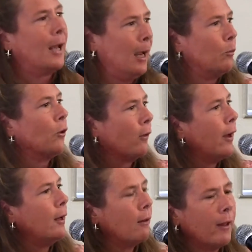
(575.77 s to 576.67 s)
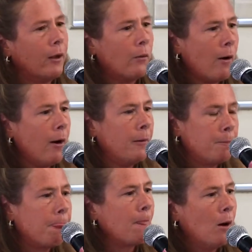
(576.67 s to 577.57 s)
came to light later
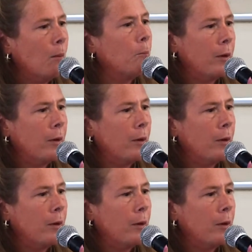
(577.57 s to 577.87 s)
on. Um,